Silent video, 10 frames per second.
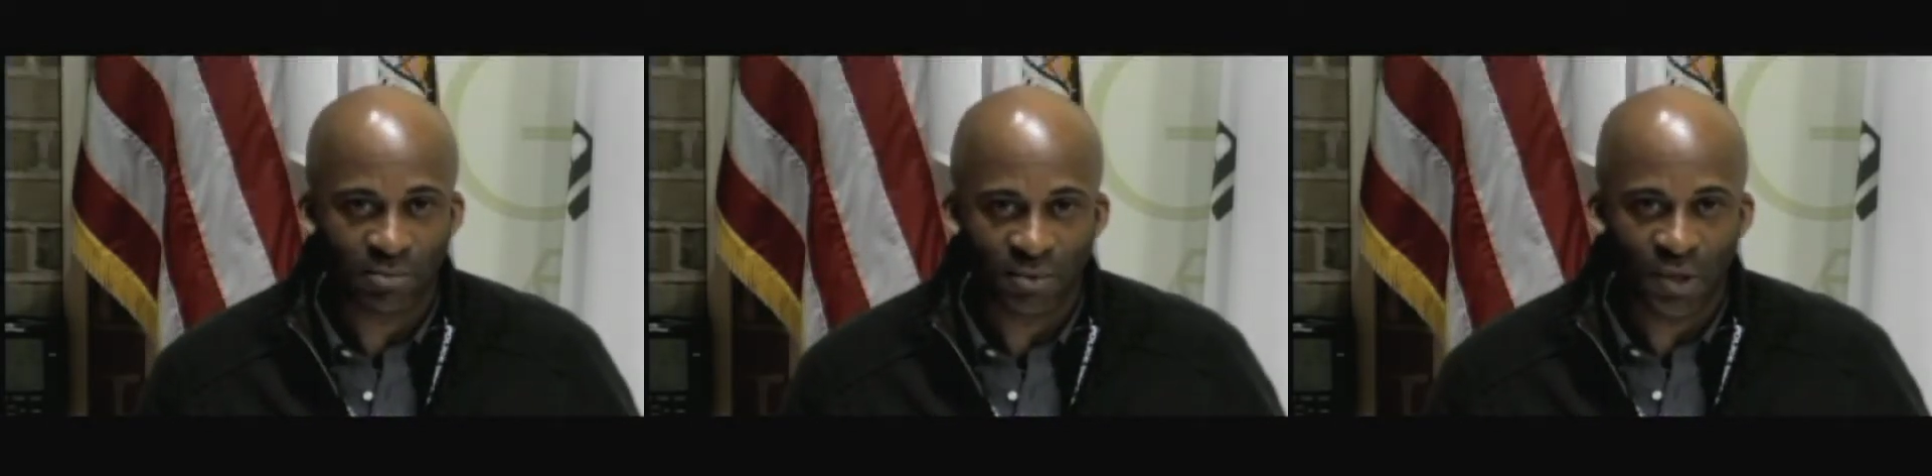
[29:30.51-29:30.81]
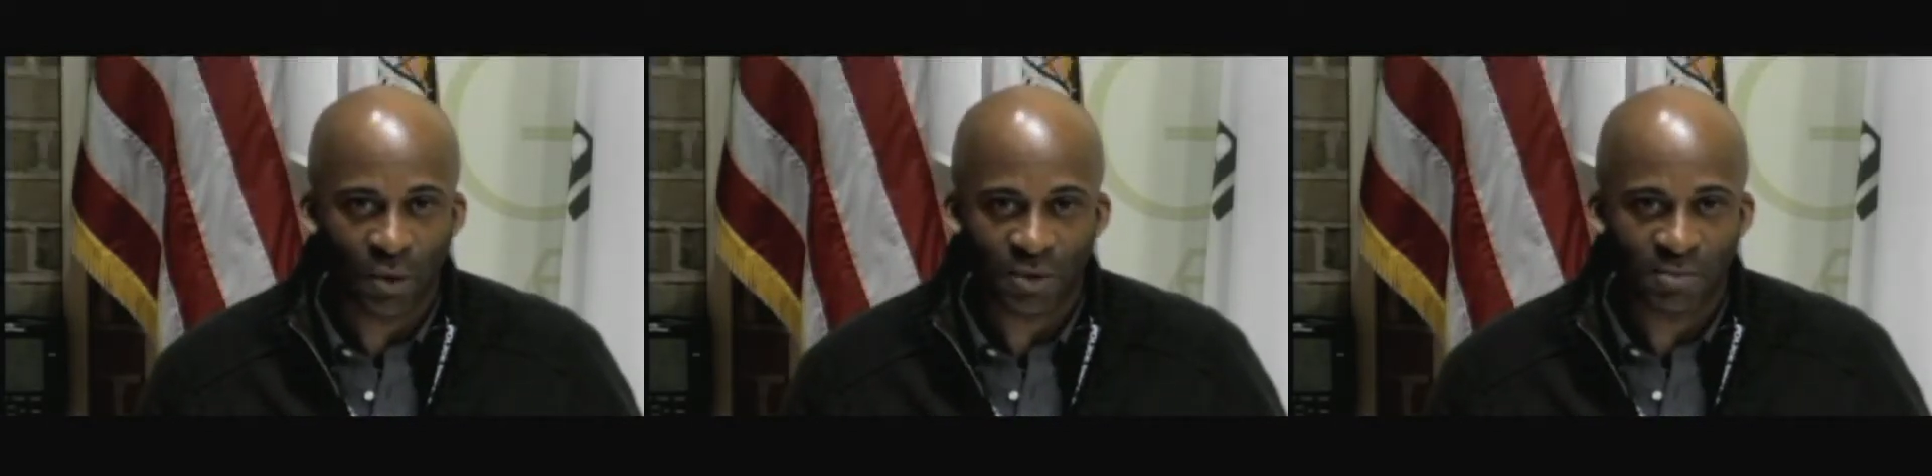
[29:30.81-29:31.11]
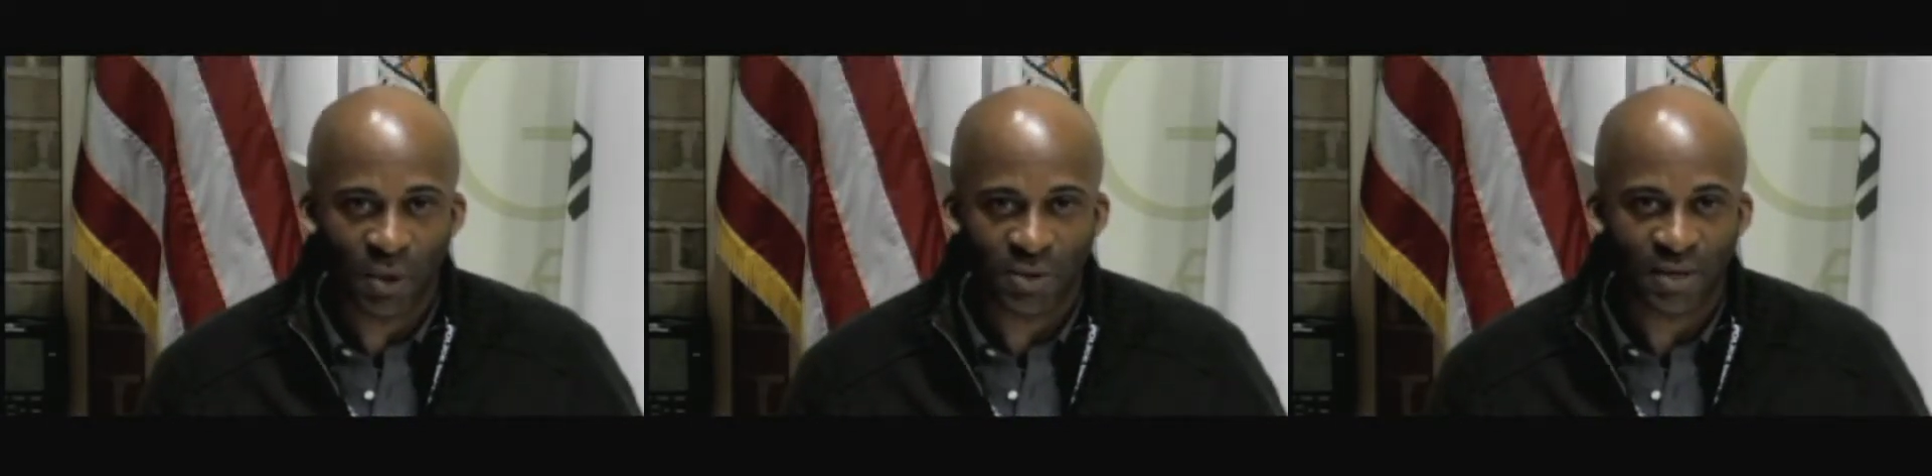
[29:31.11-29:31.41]
knows the
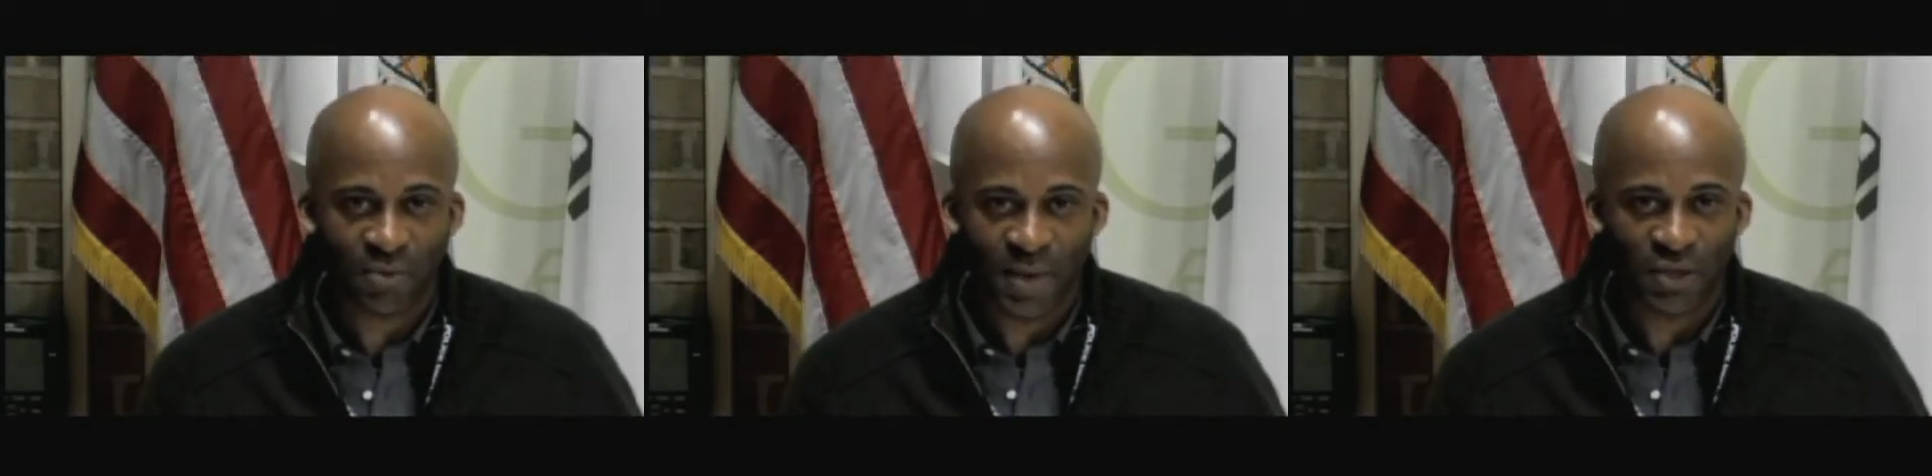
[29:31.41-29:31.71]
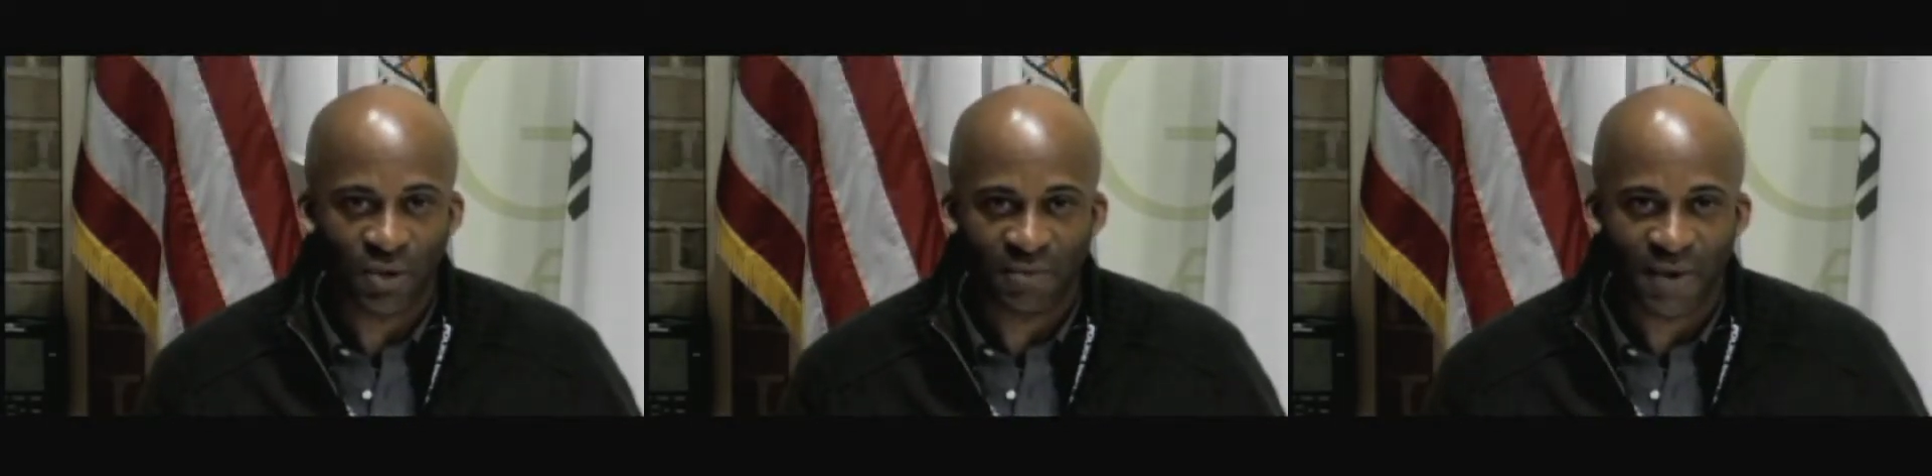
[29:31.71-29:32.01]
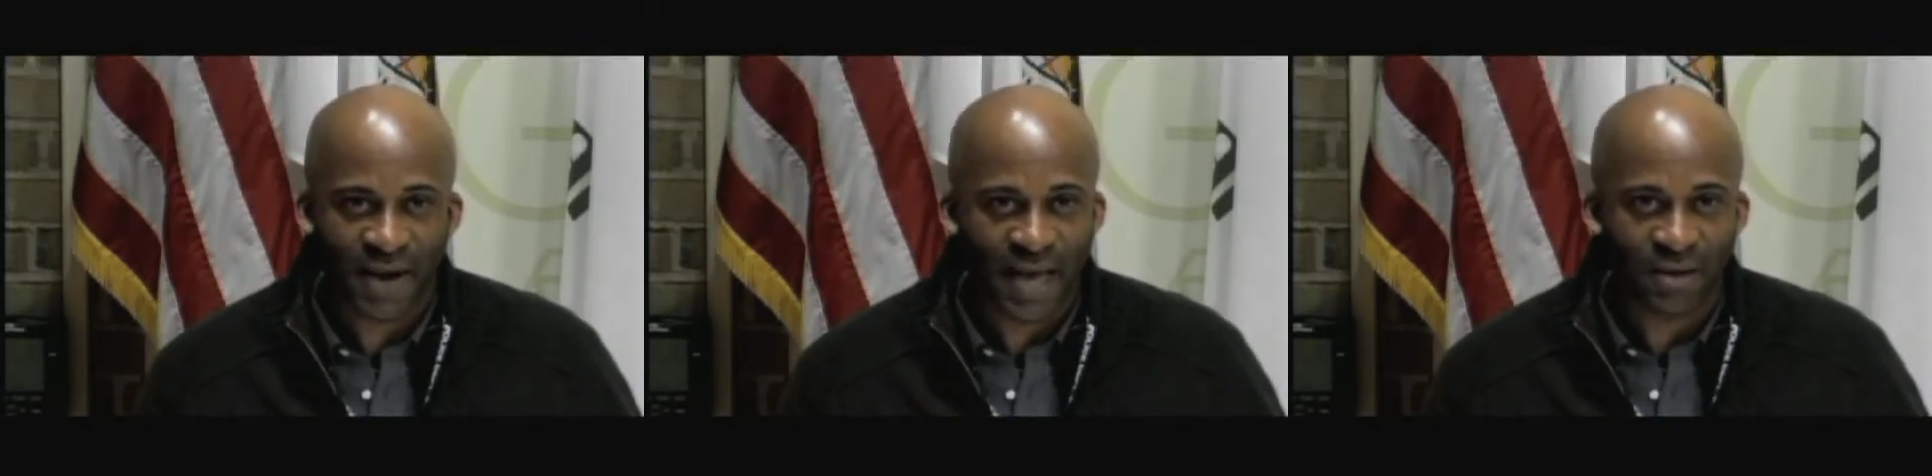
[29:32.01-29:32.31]
most information on
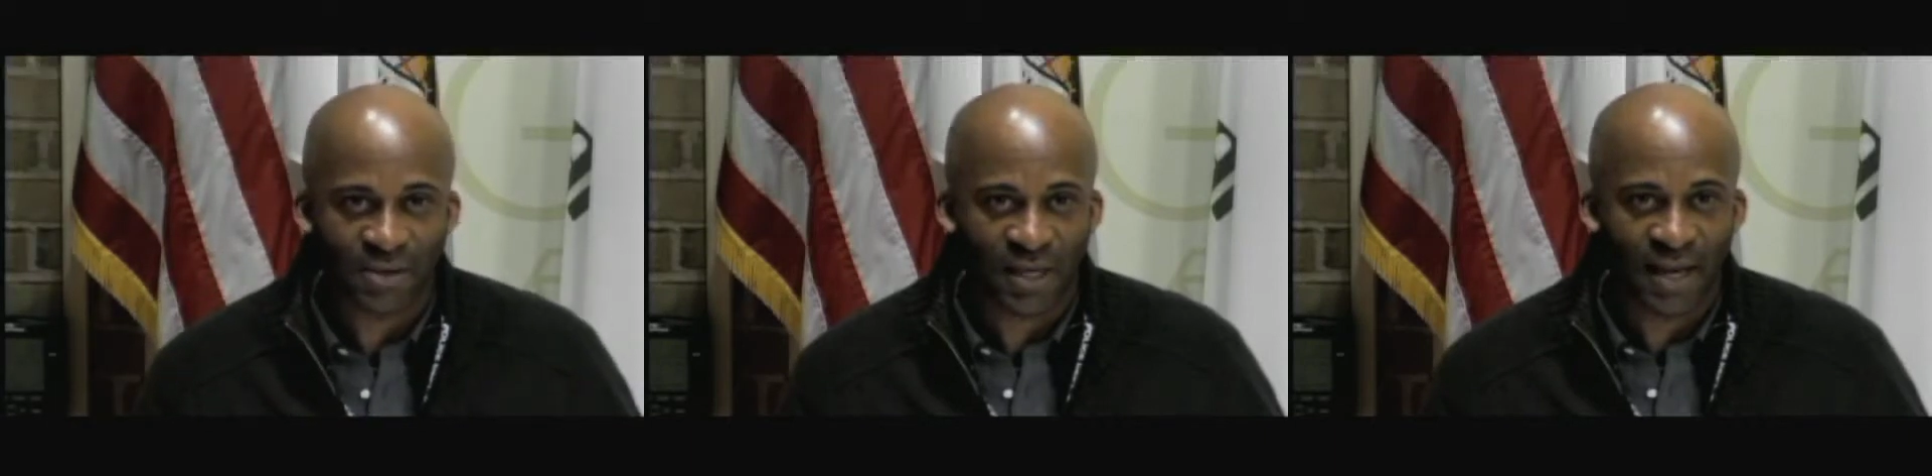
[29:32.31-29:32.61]
fair housing and